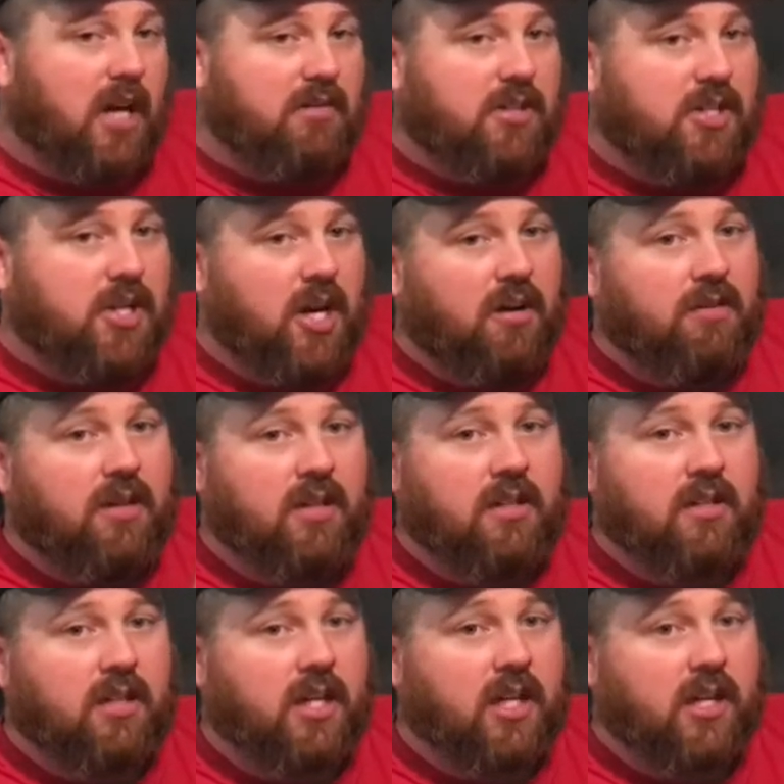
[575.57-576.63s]
off the shelf,
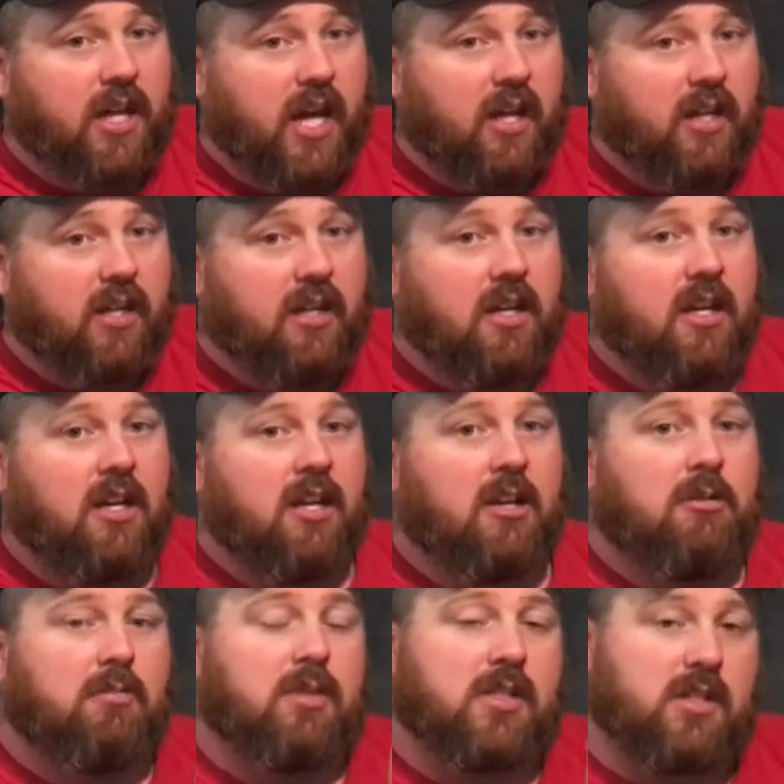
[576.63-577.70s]
they're going to nail it.
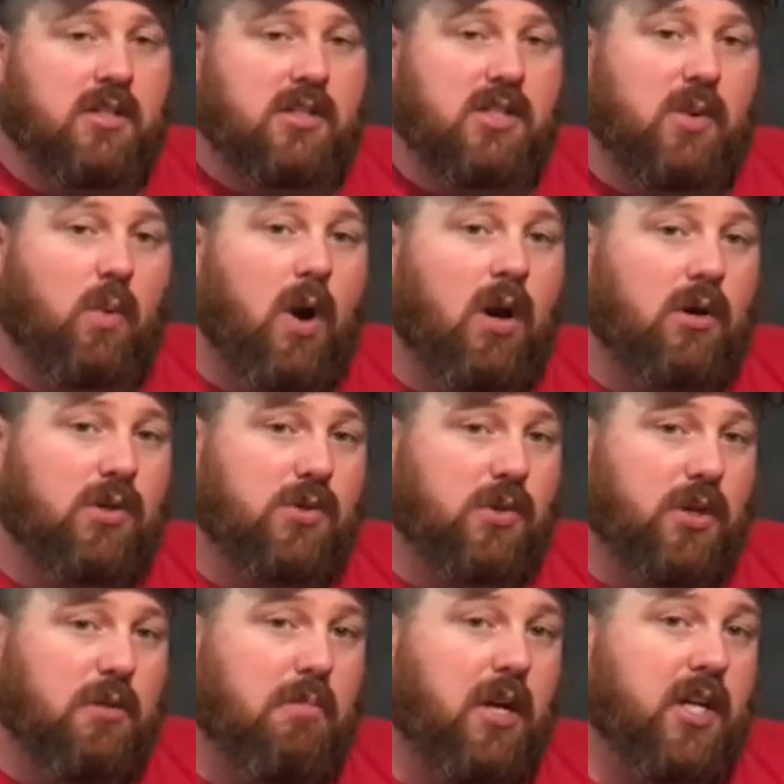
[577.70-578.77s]
But since the water was
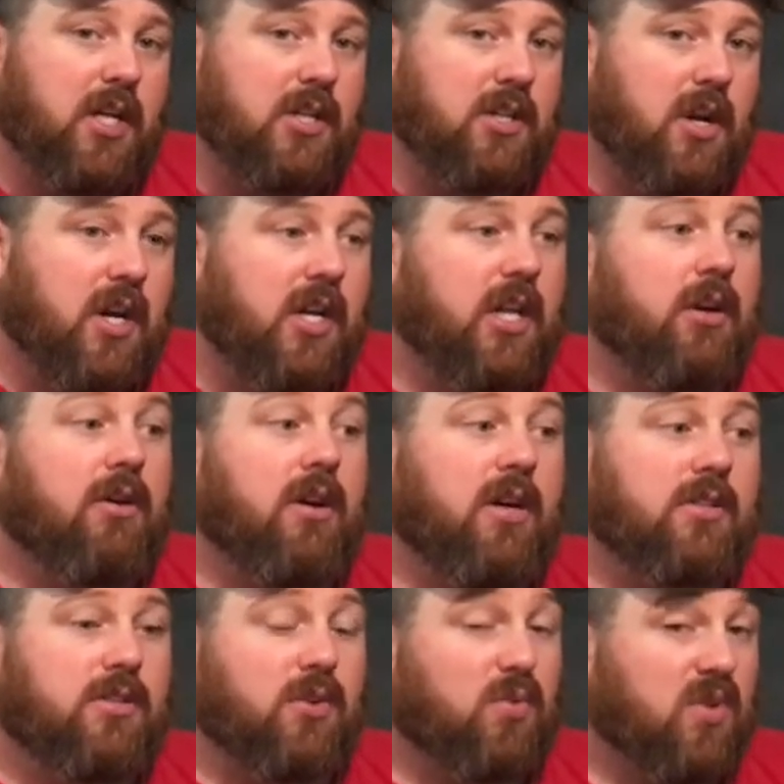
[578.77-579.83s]
really muddy and dirty, they're
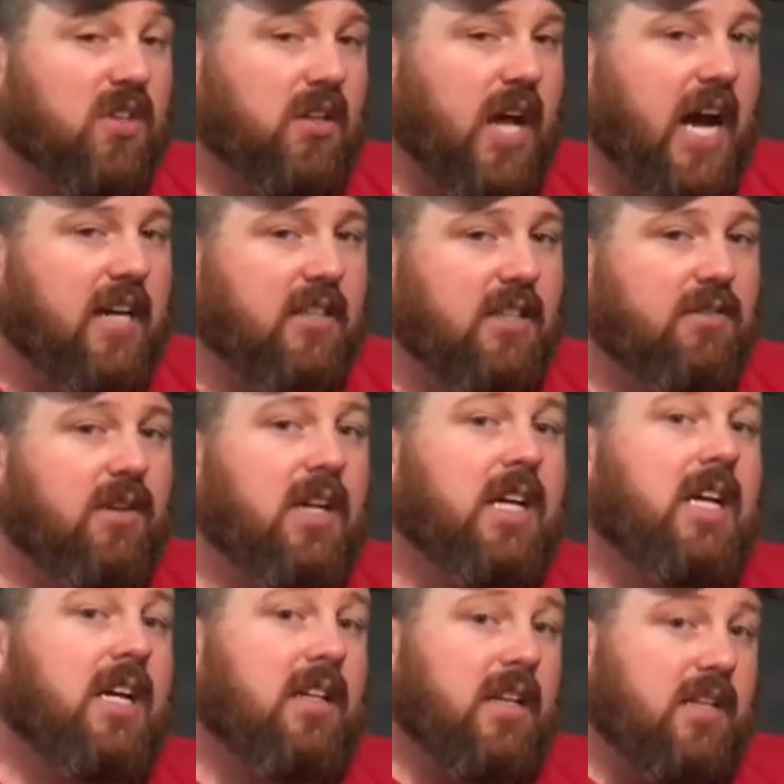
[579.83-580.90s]
also real active.
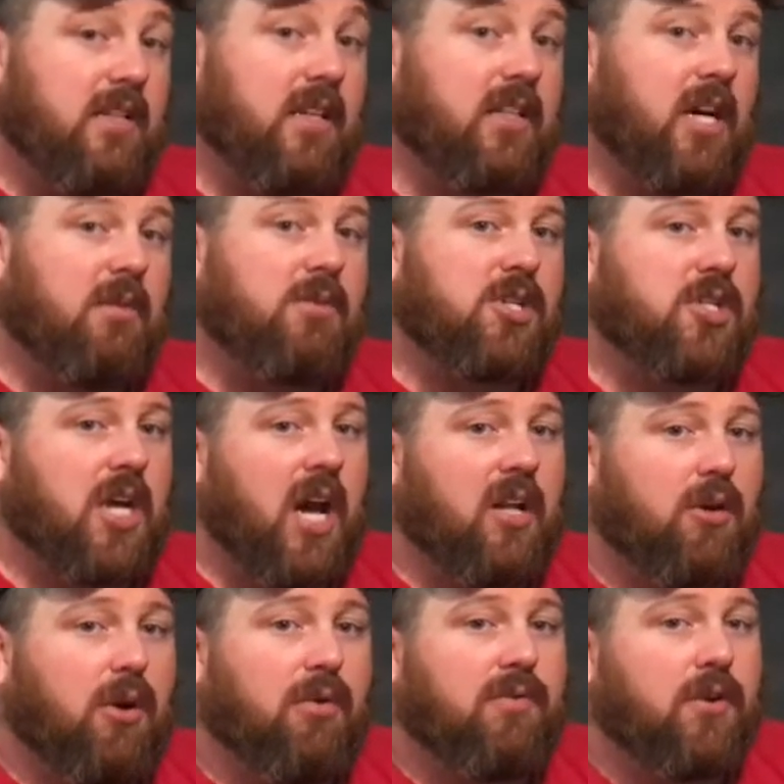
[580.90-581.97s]
They did come
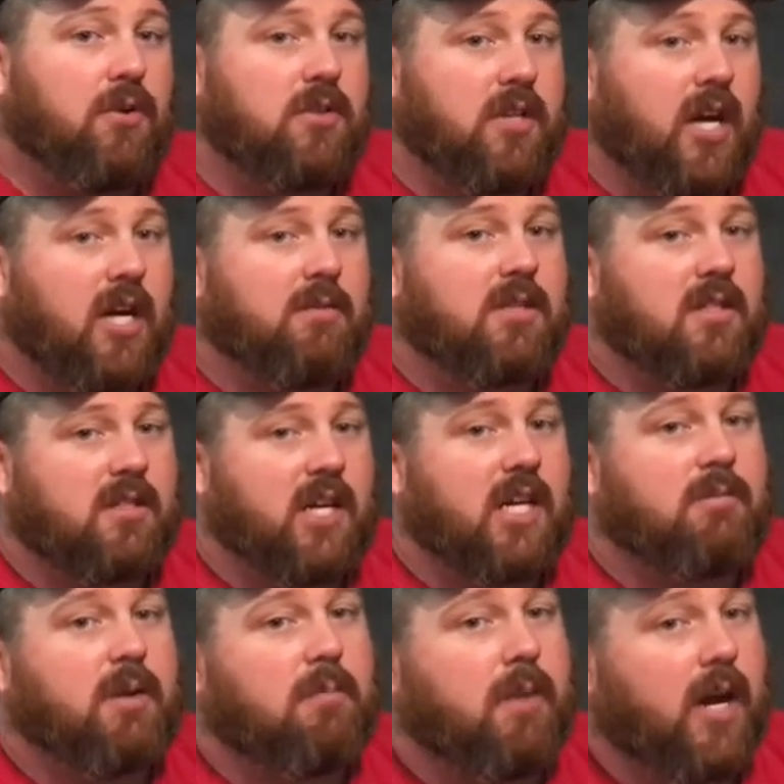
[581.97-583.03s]
shallow a few times and
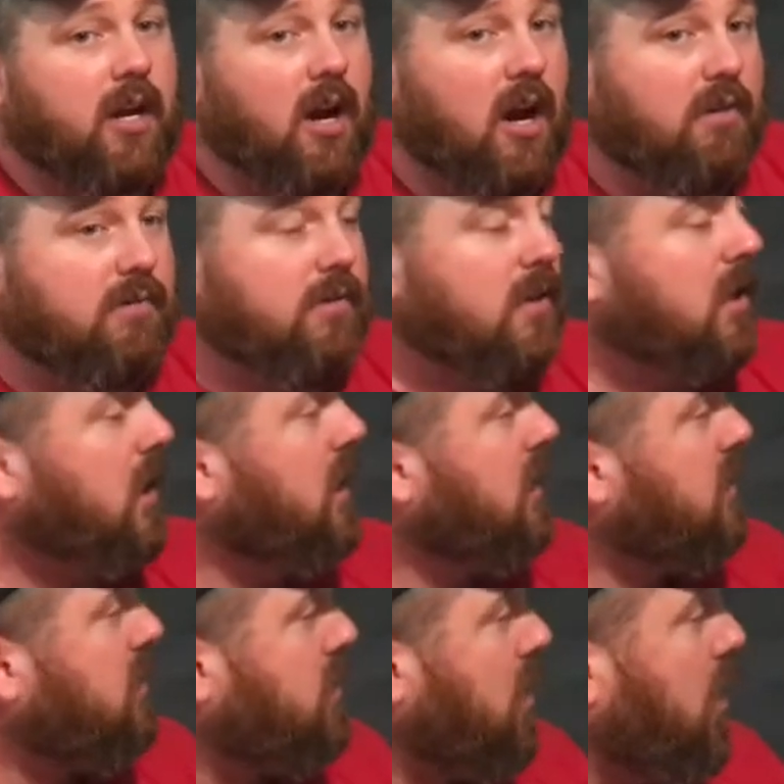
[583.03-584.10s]
take my bait off.
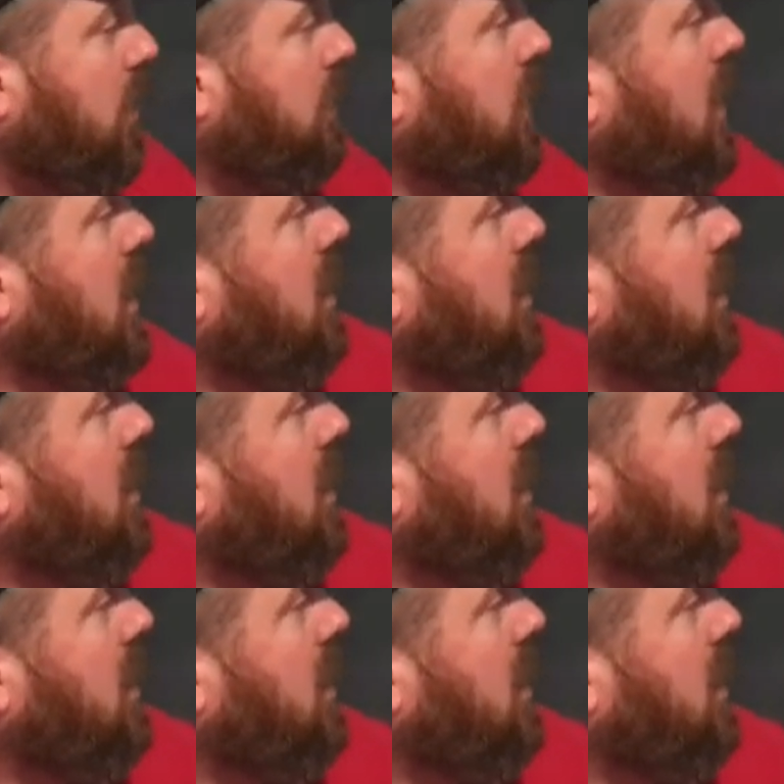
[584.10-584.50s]
So